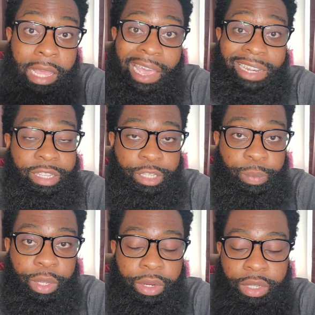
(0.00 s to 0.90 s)
and
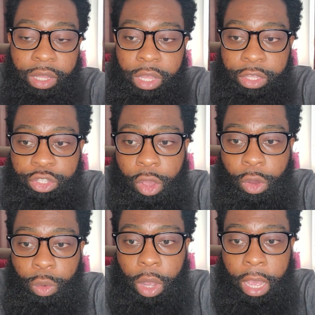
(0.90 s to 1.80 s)
disappeared.
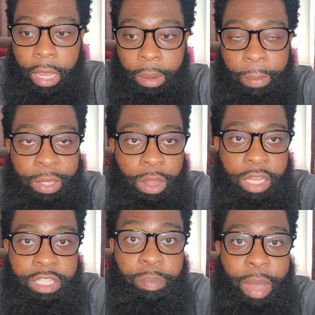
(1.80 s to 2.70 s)
So we
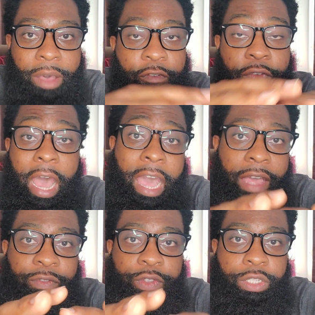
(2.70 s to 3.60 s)
lost about
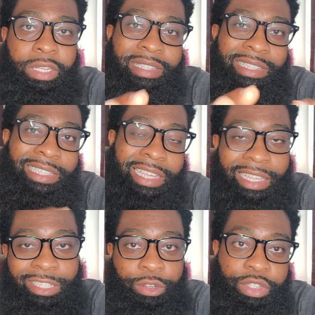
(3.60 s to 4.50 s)
5 to
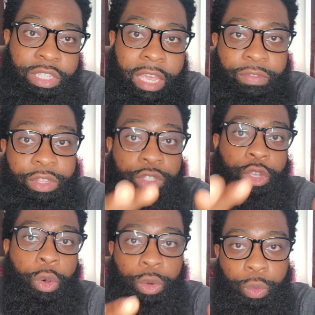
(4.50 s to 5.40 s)
6 or 7
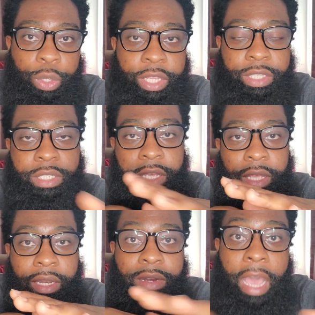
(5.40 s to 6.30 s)
total weeks,
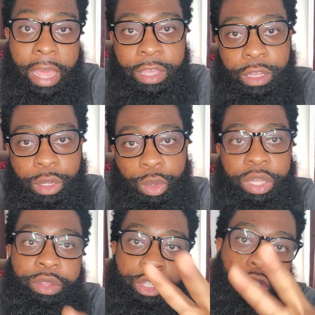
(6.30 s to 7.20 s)
not
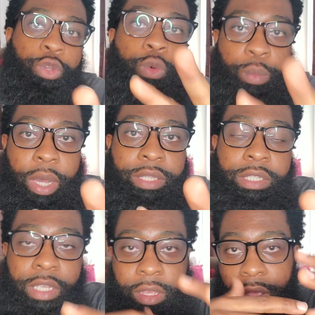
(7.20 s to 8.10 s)
including the 2
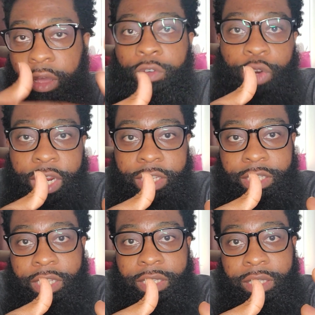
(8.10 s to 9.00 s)
months of rainy
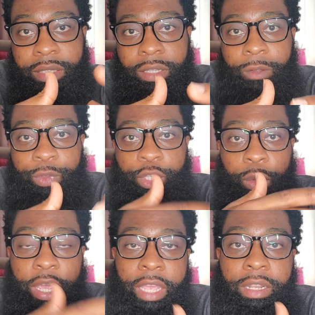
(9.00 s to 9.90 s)
season.
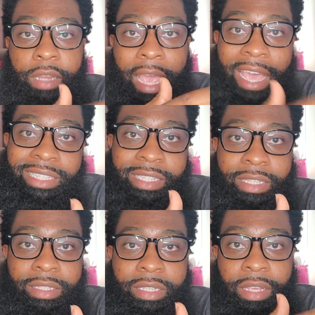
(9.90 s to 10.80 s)
So in
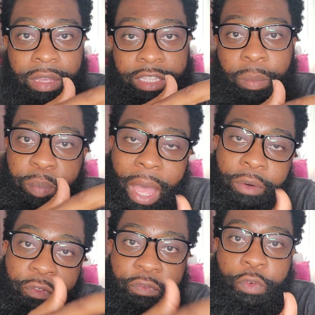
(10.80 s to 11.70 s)
essence, it's
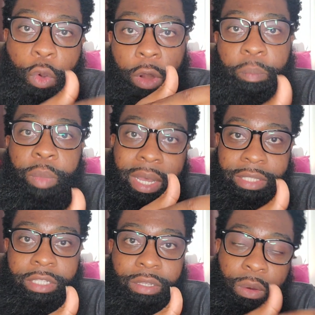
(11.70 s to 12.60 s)
about 4
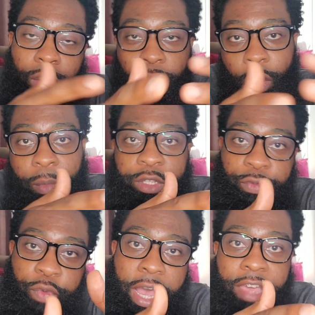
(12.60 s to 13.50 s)
months or
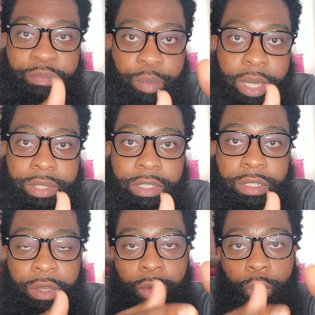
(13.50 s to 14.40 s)
almost 5
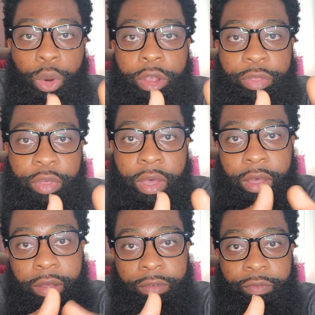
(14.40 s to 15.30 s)
months worth
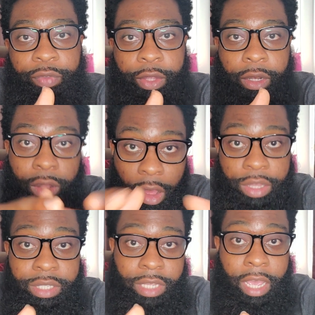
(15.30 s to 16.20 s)
of
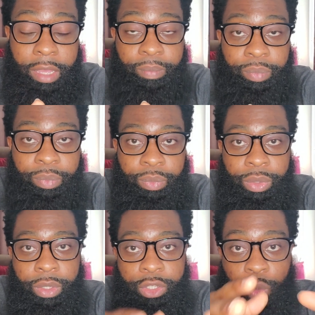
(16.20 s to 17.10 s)
lost time.
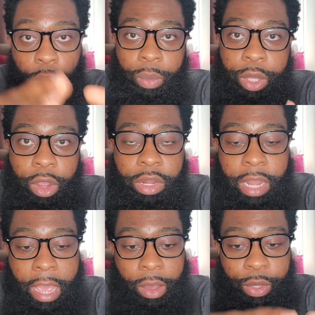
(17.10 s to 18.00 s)
So where we are
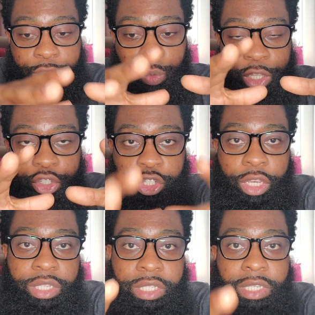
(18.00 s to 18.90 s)
now is we
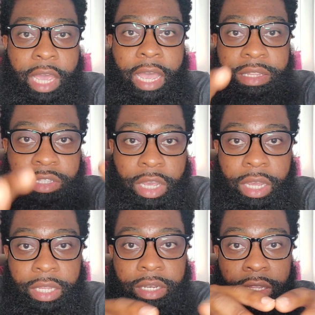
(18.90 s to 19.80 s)
just got
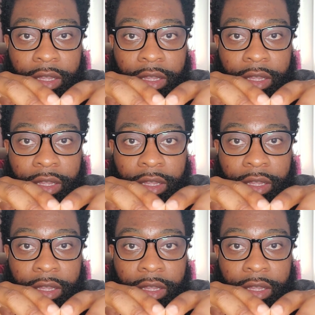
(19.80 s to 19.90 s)
done